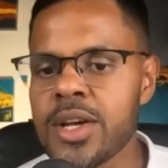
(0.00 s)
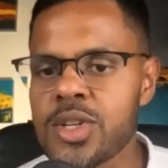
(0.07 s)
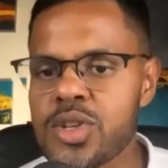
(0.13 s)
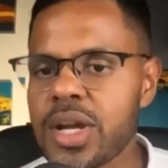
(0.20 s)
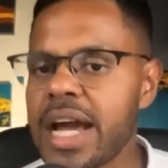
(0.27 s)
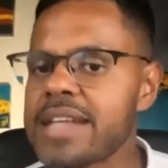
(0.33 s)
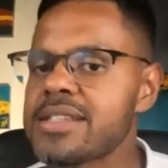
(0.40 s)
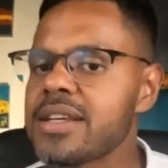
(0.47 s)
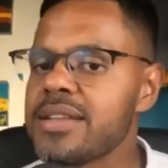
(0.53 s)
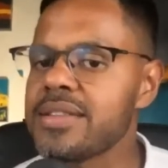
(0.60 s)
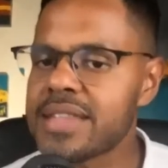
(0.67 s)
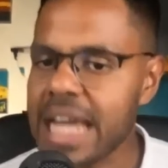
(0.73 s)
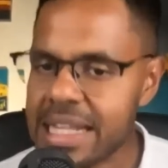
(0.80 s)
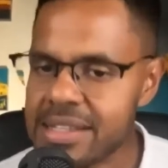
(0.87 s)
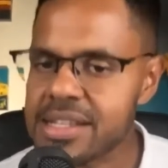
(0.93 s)
So guys,
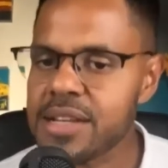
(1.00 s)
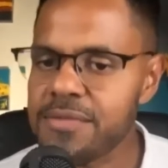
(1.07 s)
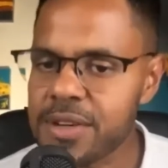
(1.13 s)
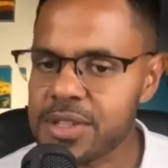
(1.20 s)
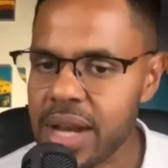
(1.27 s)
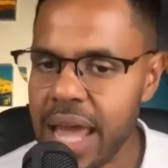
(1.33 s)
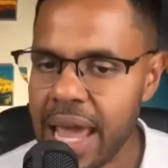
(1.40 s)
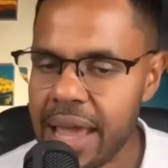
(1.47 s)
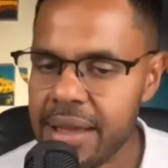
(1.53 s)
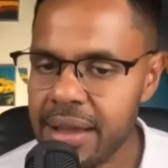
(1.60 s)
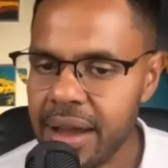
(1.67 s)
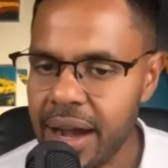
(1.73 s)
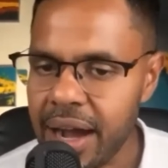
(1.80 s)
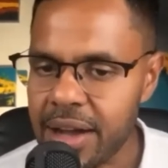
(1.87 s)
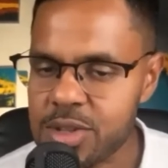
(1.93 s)
that's it for today.
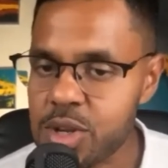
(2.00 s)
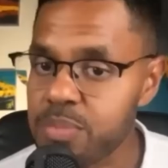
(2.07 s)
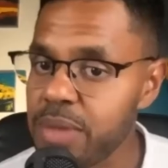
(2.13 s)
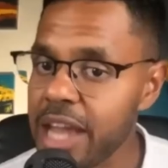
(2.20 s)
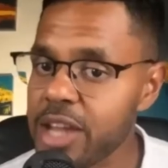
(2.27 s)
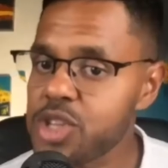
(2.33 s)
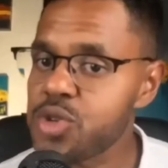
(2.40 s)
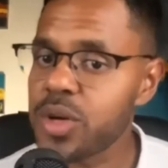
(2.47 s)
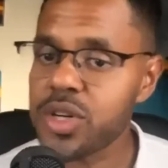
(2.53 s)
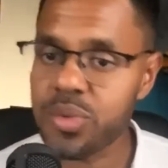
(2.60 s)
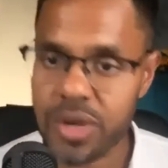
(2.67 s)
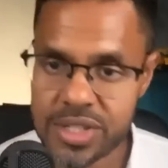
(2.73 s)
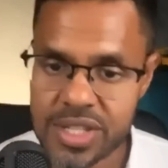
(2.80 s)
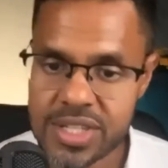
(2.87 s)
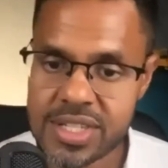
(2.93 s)
So make sure to
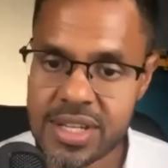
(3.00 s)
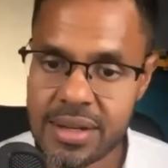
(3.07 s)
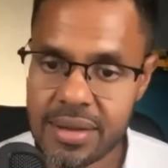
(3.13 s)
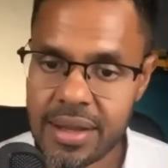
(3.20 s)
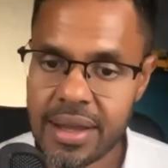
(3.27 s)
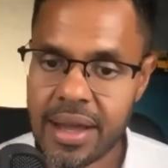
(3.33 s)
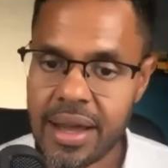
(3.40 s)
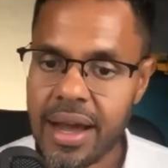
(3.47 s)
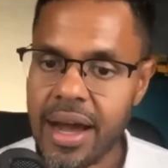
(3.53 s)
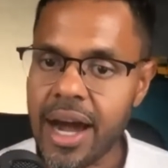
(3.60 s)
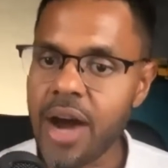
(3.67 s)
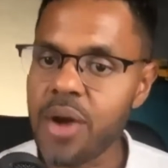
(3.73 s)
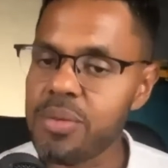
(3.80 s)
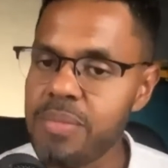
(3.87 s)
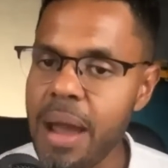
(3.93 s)
register.
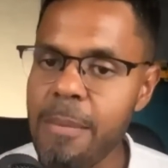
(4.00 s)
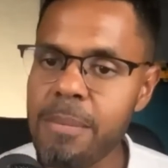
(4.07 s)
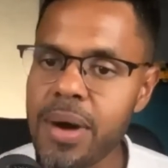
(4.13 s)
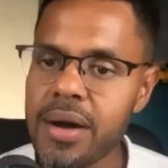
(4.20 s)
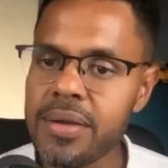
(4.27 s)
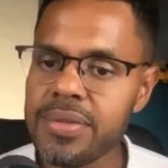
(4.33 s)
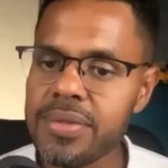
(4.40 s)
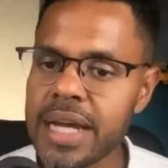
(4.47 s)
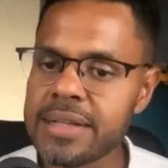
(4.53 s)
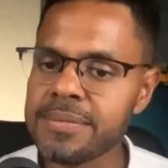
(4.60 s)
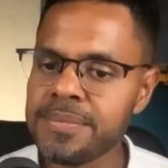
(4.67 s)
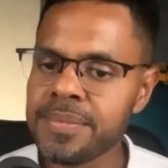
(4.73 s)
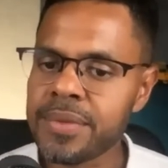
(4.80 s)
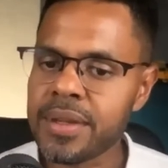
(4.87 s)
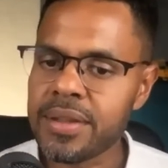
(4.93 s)
Remember that
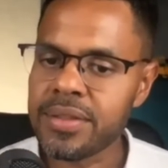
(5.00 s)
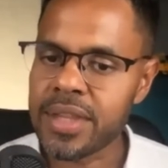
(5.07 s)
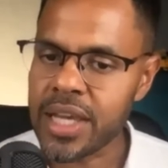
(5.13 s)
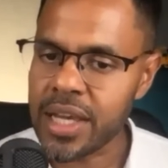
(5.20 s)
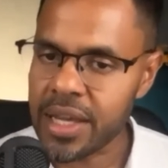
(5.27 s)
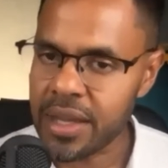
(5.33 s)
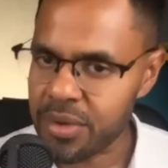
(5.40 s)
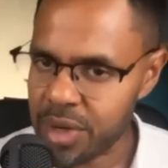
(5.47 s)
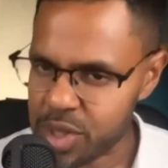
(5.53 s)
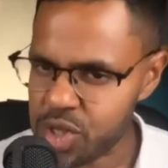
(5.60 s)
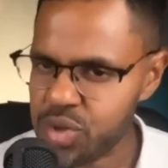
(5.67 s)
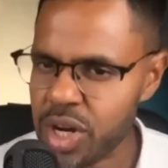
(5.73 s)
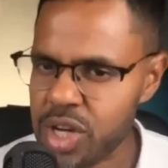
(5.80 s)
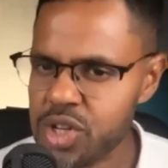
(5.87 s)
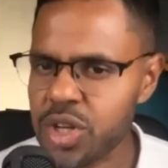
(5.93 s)
the
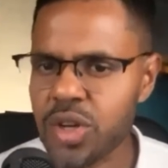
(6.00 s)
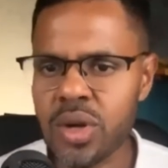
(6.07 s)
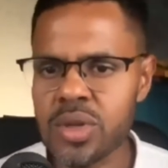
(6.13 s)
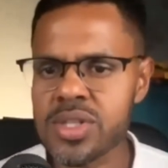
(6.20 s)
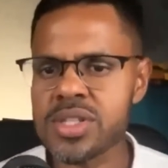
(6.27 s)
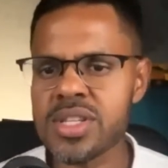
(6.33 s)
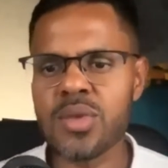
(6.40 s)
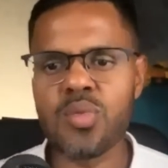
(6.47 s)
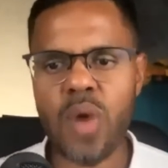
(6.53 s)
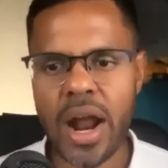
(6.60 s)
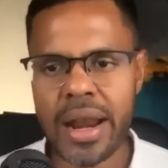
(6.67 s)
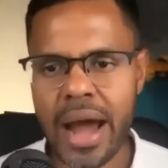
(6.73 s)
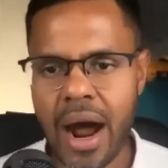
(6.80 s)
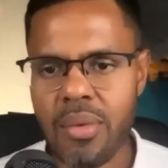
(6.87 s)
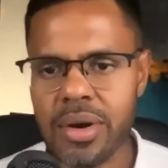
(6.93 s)
registration closes in
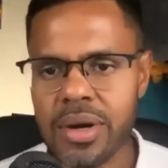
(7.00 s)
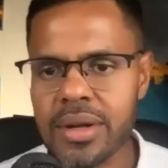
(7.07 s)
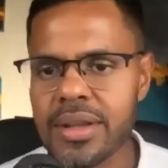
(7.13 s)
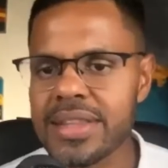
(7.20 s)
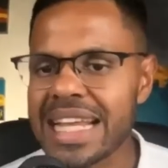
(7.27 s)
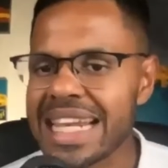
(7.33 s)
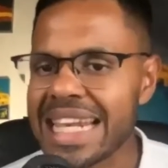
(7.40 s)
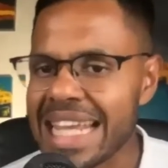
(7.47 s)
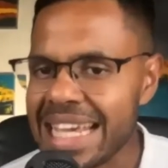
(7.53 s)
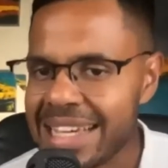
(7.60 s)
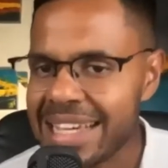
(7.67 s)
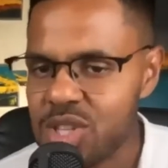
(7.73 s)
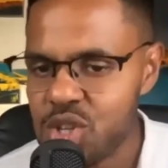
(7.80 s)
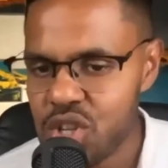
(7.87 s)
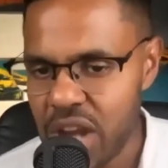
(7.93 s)
1 hour. The link
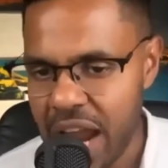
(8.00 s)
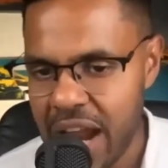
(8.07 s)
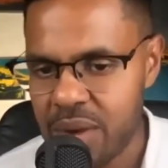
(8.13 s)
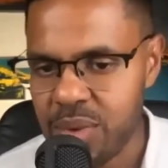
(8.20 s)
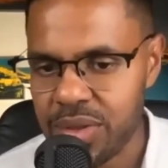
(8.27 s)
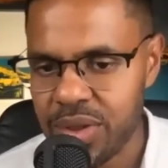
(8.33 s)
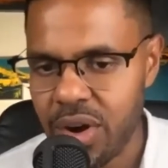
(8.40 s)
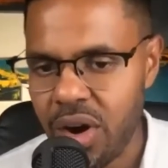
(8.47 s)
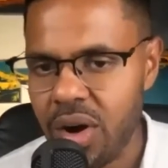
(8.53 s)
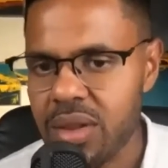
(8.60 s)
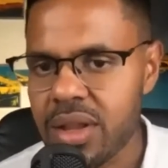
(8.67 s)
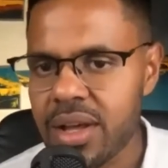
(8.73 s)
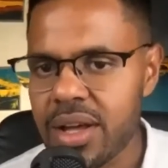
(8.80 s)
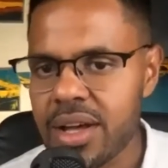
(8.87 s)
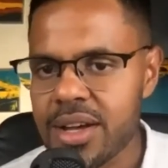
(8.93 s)
is shared with you
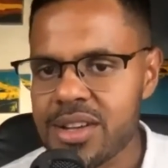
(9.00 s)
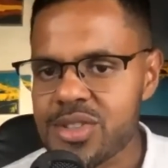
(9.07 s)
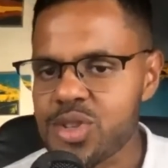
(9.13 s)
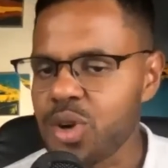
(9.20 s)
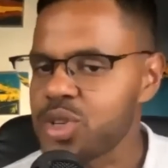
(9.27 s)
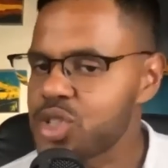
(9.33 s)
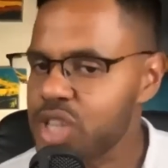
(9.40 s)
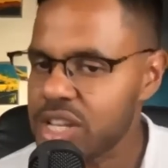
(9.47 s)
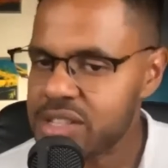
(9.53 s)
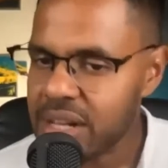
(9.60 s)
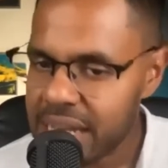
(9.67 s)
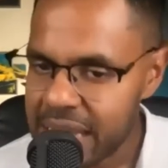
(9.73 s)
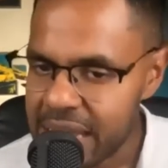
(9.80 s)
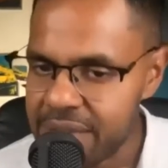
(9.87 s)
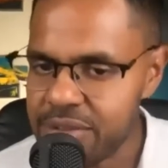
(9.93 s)
all. So just
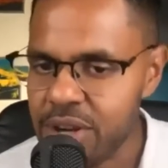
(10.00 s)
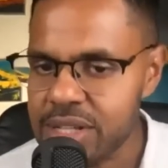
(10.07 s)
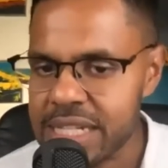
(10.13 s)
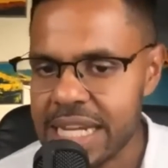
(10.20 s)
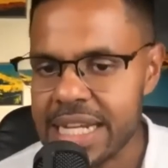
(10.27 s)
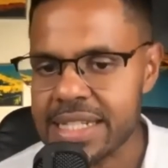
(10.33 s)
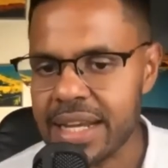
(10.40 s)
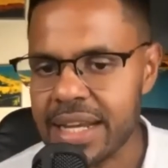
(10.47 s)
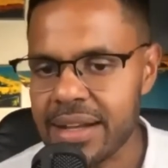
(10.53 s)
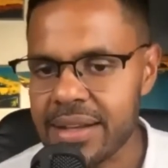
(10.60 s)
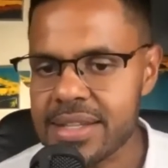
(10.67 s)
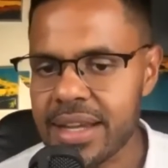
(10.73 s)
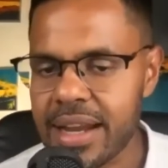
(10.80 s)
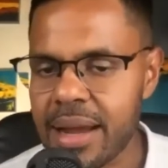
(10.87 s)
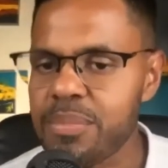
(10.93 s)
leave your
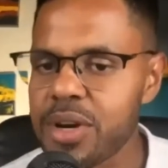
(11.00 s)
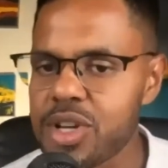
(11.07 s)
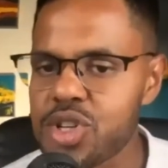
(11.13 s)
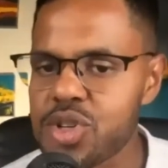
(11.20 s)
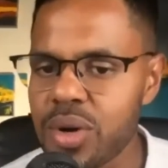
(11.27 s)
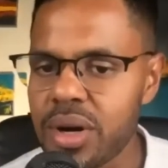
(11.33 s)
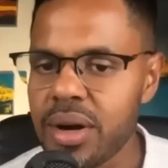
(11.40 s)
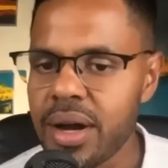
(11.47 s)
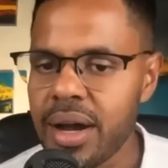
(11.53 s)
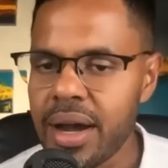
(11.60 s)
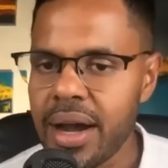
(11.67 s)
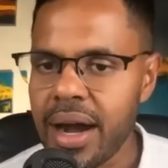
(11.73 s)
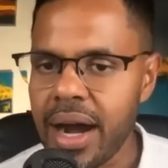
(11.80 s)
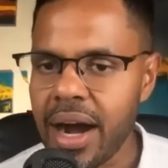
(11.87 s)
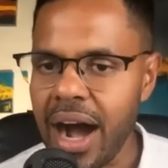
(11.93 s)
details, and I'm pretty sure
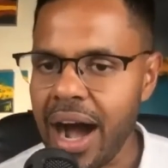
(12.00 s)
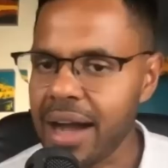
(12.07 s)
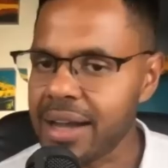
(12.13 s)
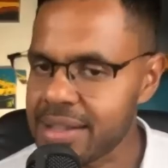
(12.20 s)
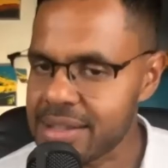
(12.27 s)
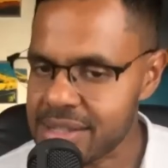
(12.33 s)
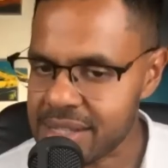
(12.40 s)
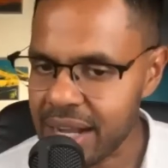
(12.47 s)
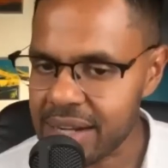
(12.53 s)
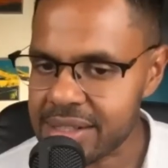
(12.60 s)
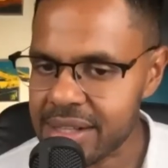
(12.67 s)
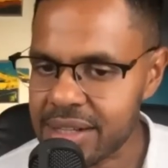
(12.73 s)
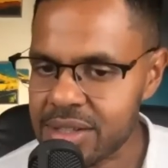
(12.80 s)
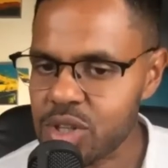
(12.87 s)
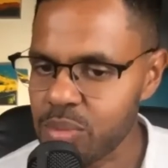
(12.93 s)
our
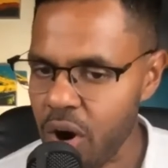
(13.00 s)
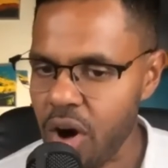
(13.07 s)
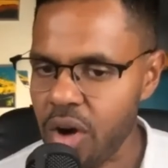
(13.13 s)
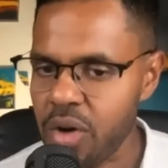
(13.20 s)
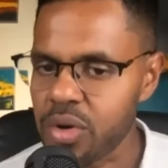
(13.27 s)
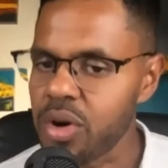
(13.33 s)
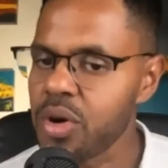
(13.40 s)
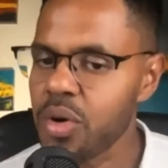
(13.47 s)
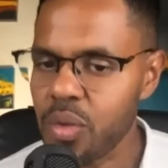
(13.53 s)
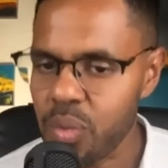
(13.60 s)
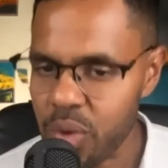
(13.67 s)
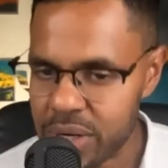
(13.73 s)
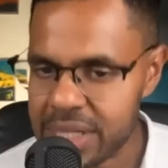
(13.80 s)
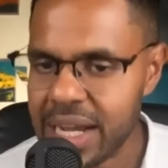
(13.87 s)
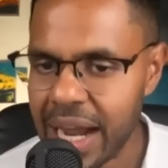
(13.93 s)
consultant tomorrow
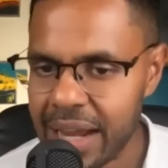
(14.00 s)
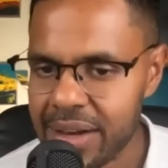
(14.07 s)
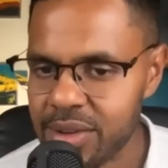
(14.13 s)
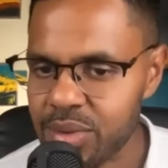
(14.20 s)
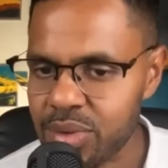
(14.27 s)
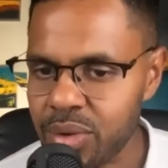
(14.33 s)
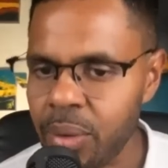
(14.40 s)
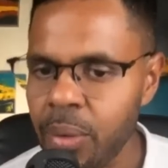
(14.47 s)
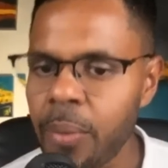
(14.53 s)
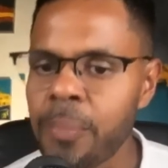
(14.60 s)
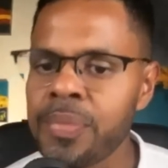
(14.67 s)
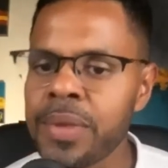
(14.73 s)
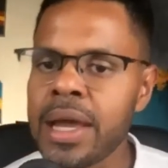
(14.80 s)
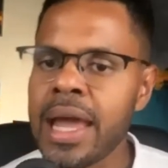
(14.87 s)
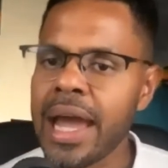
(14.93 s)
would guide you through.
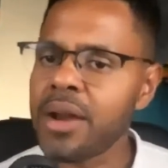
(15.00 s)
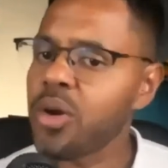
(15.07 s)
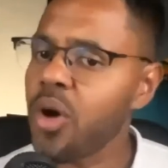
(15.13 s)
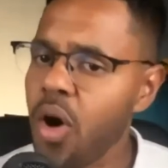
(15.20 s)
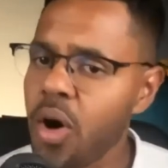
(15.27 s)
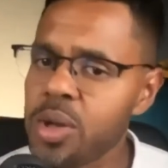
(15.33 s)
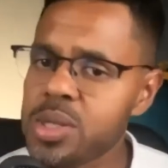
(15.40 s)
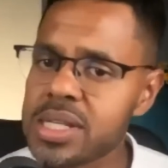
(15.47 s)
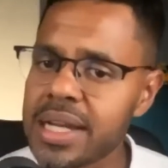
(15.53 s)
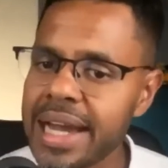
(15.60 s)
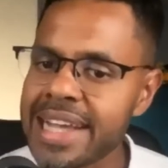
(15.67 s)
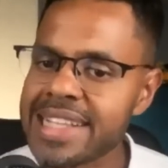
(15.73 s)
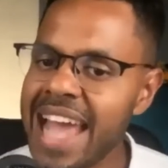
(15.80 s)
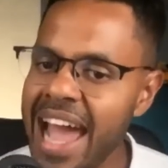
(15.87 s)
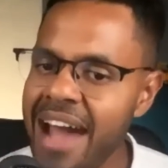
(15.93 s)
And also,
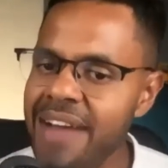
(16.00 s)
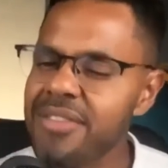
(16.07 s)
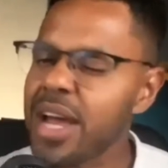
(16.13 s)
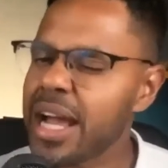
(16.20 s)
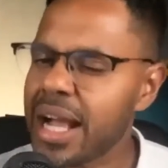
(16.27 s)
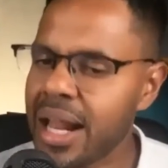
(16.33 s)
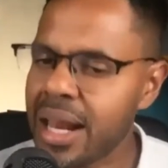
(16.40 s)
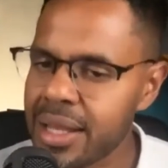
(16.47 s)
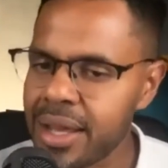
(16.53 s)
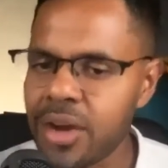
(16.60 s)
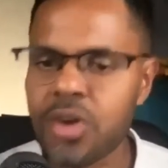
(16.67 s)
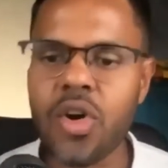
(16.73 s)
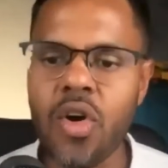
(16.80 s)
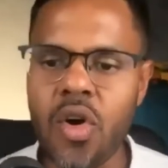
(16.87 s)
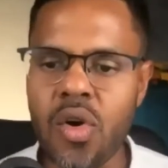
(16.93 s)
guys, have clear
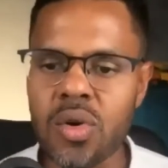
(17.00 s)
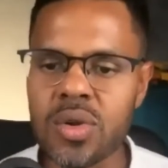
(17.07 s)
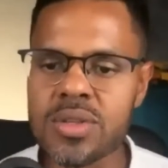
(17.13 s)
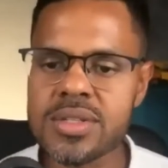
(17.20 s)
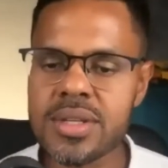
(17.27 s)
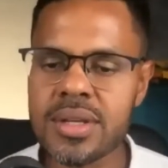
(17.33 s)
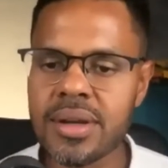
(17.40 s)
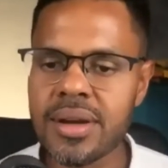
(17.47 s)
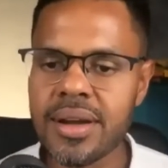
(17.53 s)
goals.